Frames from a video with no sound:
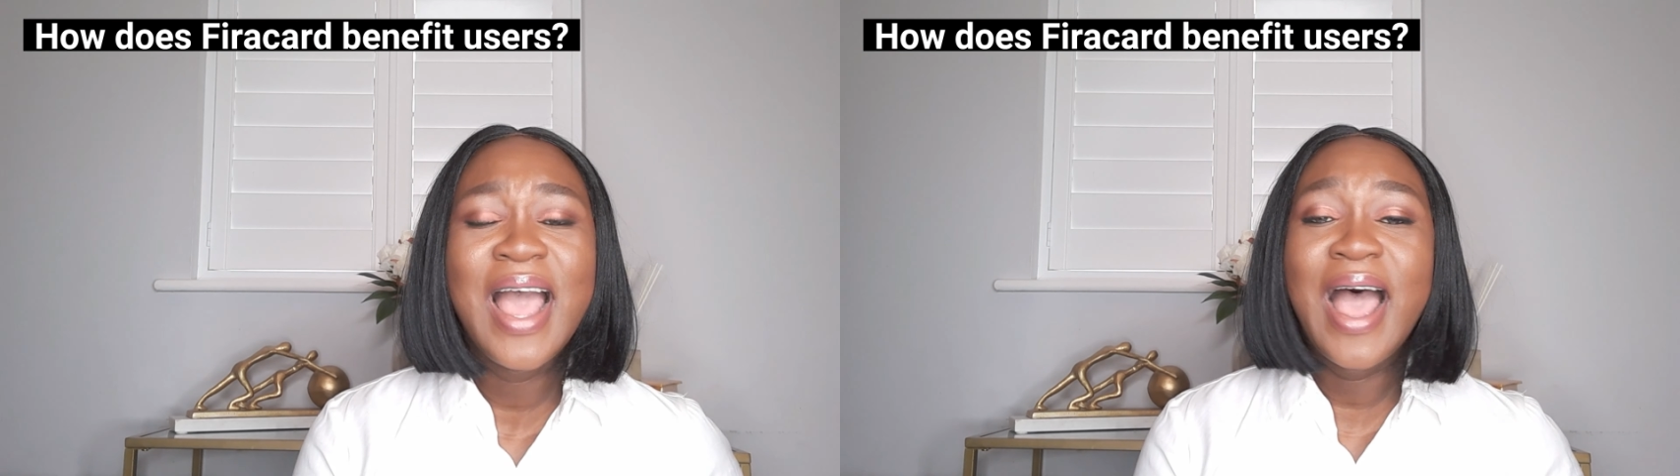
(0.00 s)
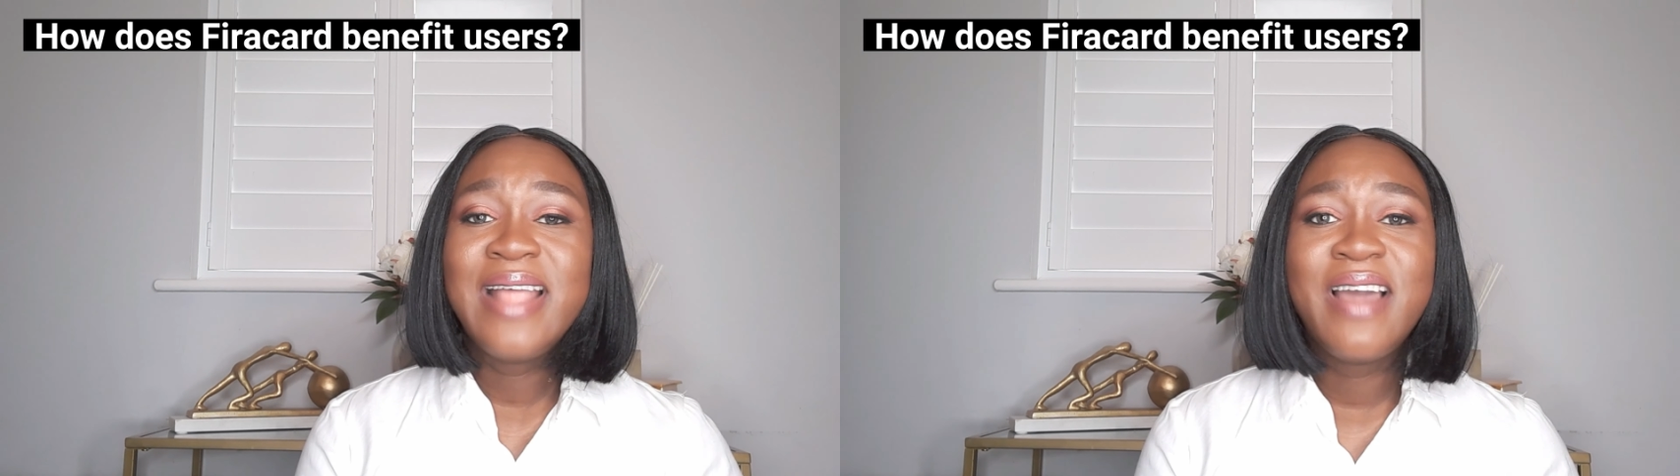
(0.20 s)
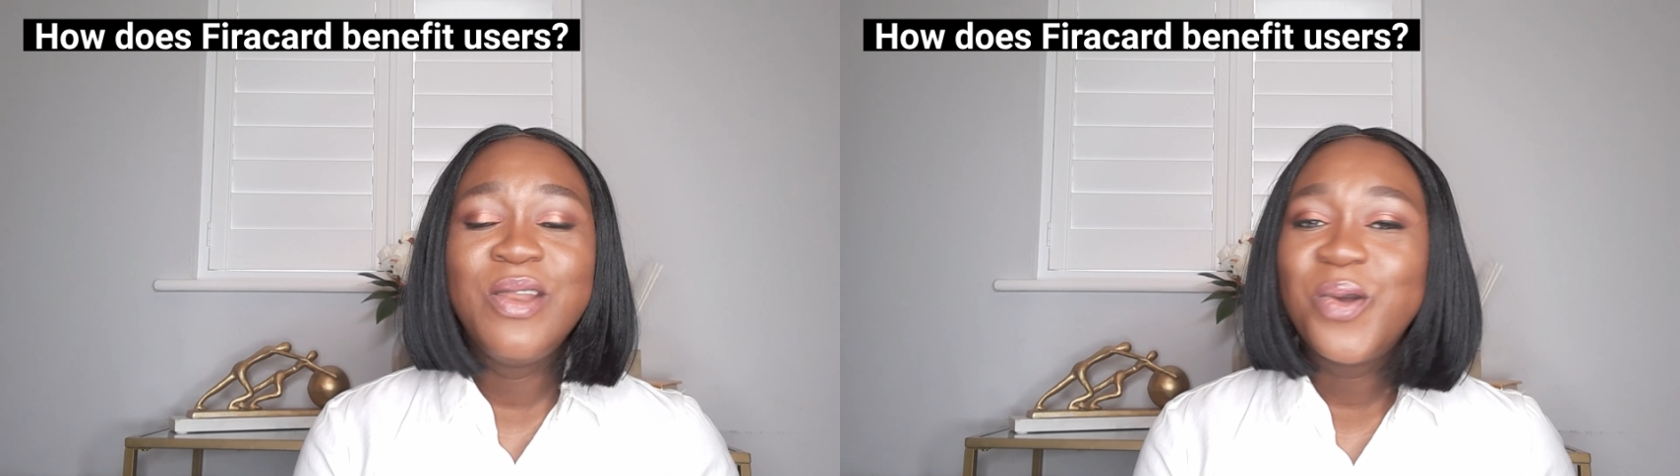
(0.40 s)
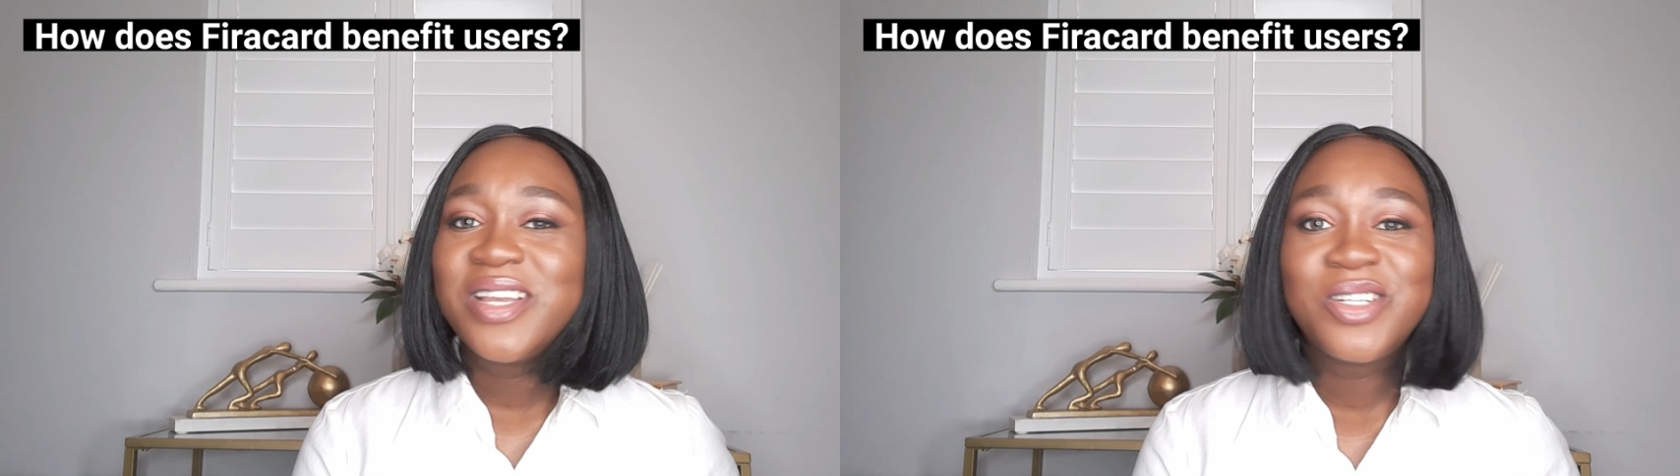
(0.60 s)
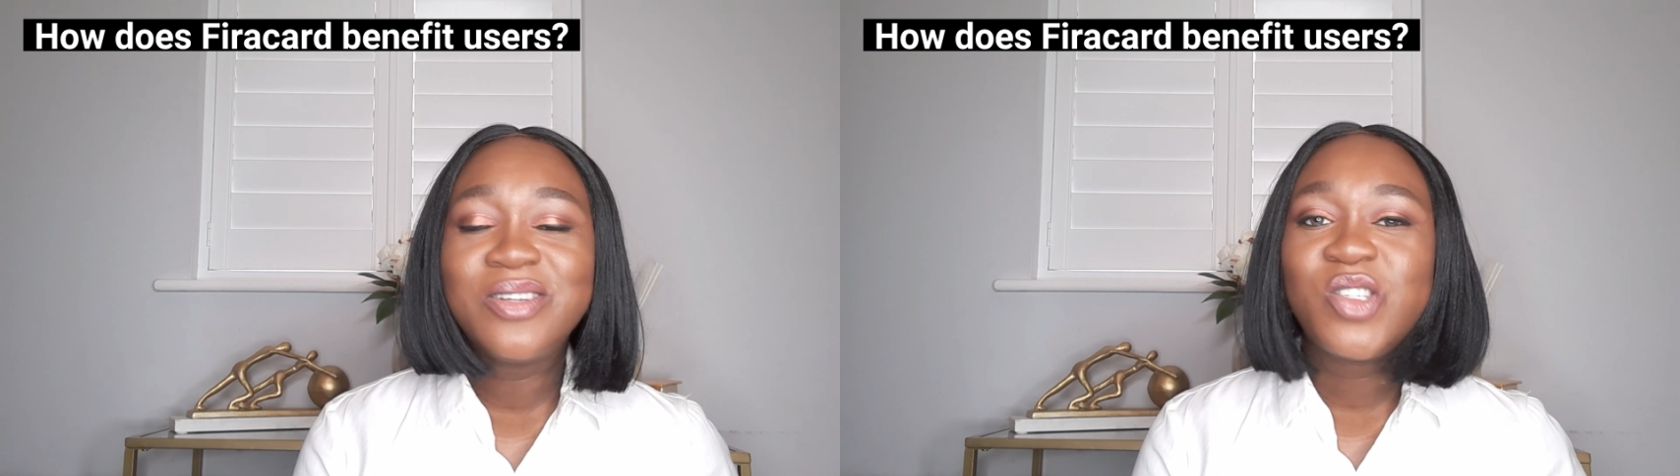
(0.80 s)
and their
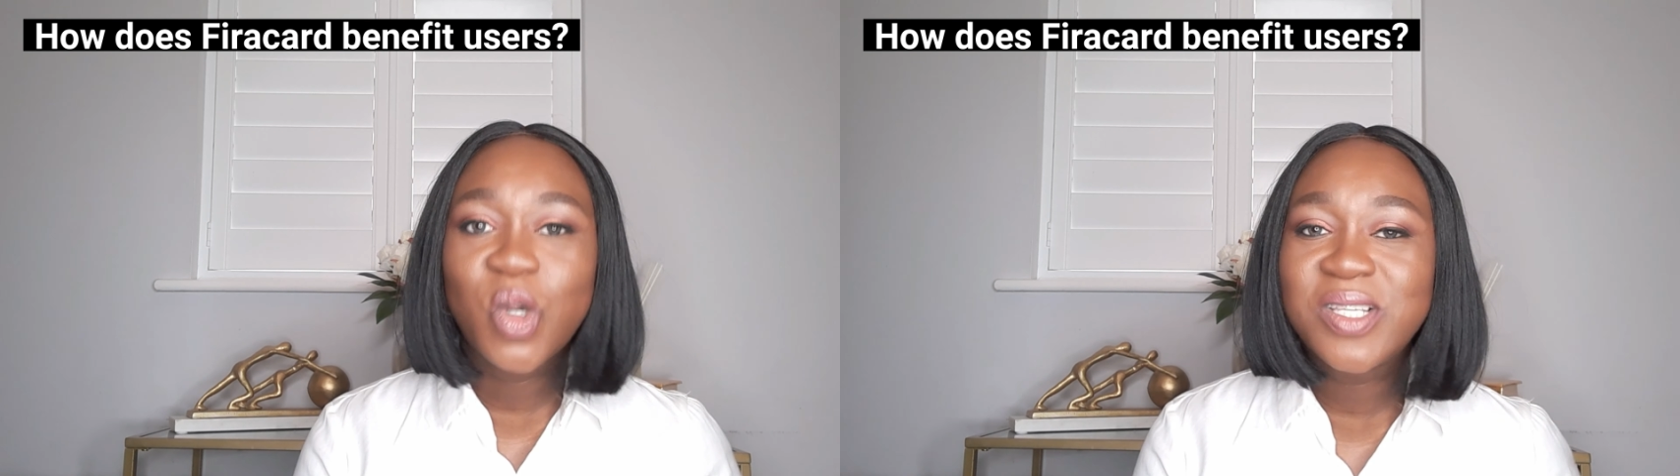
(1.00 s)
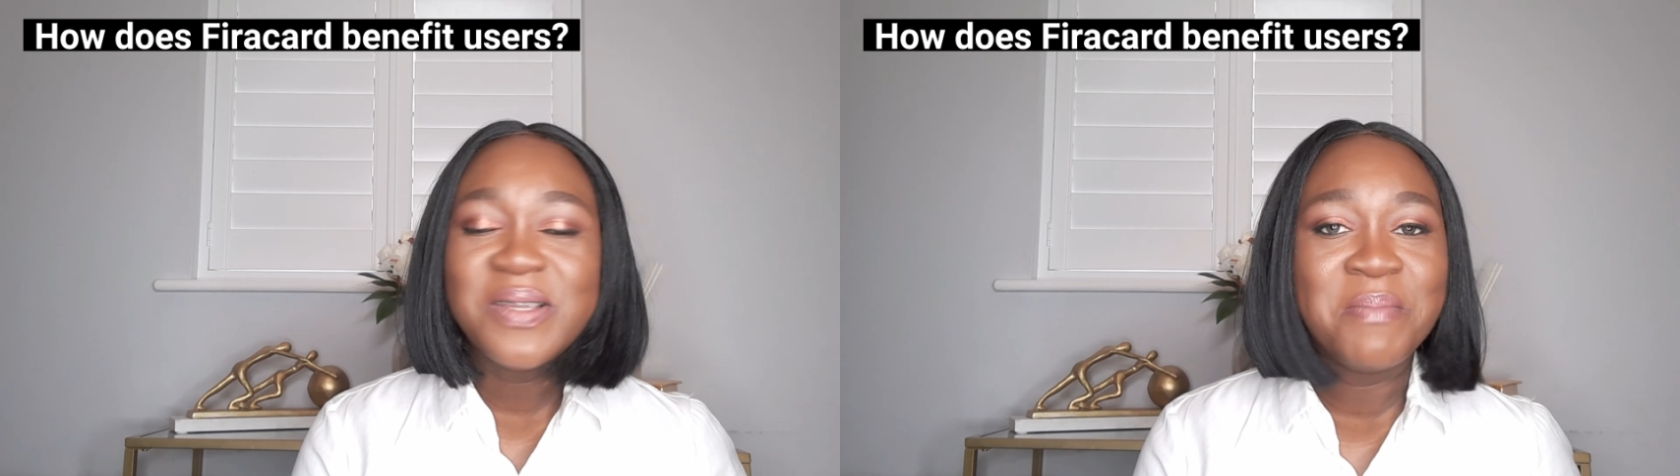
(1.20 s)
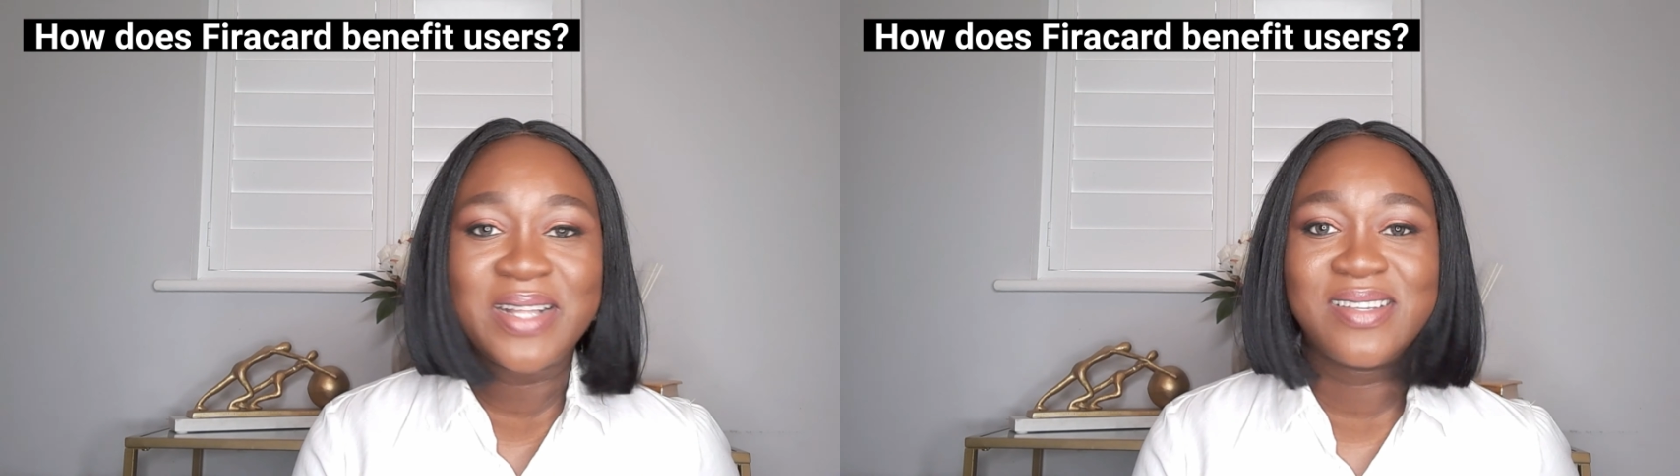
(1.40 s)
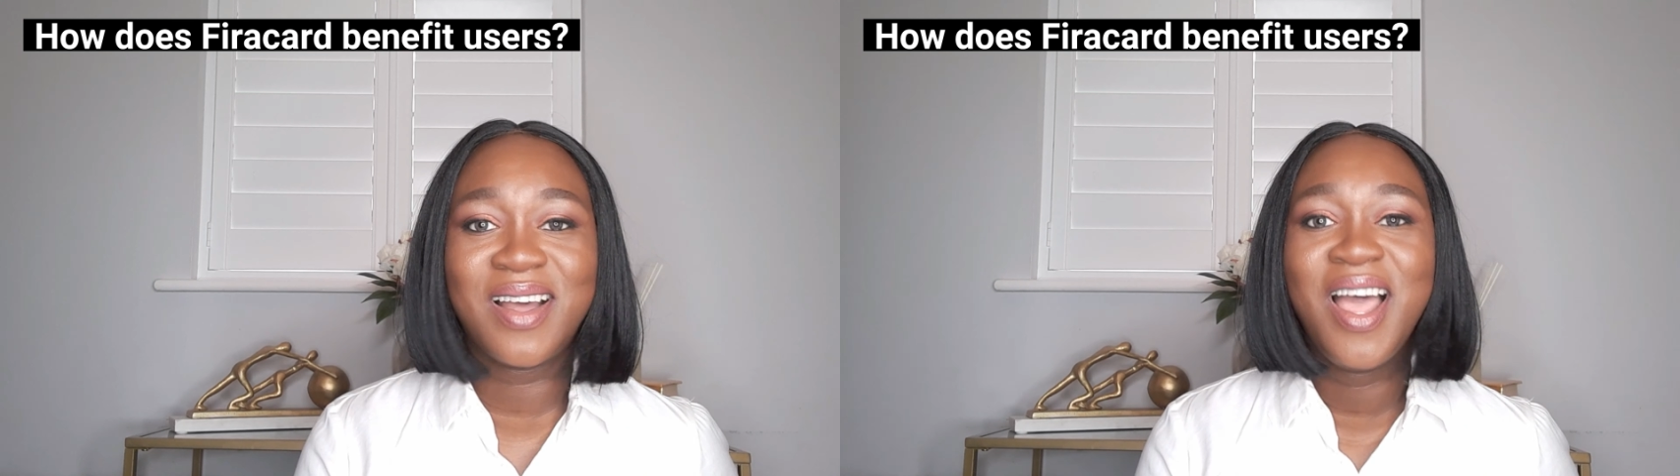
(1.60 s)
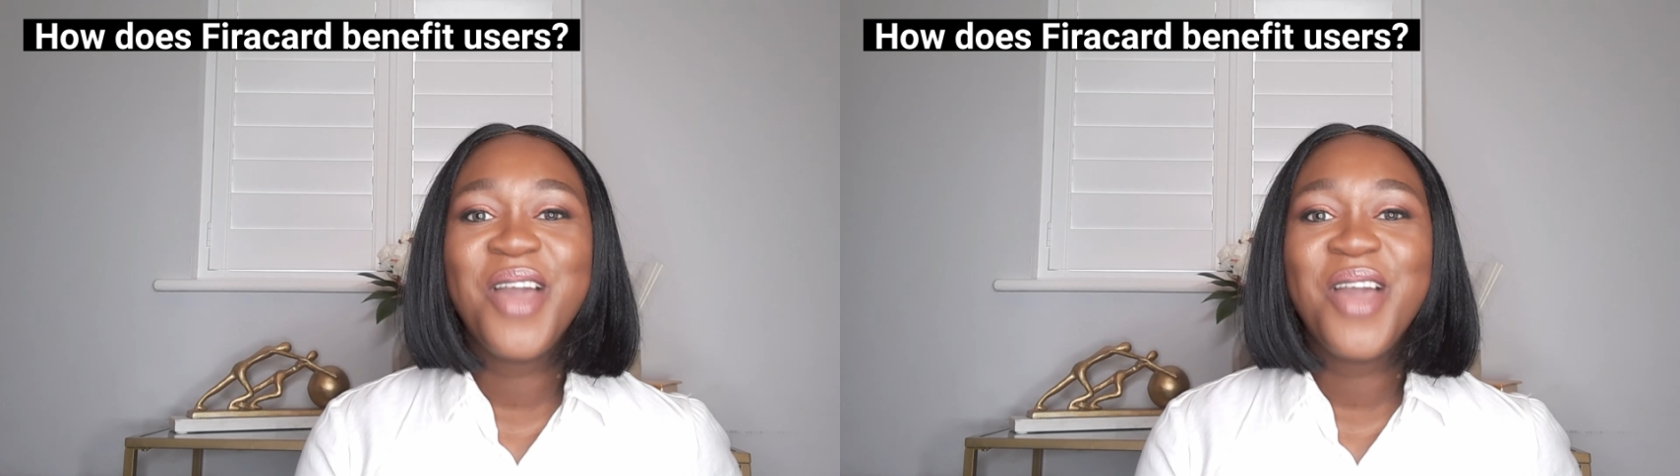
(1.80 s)
location doesn't matter.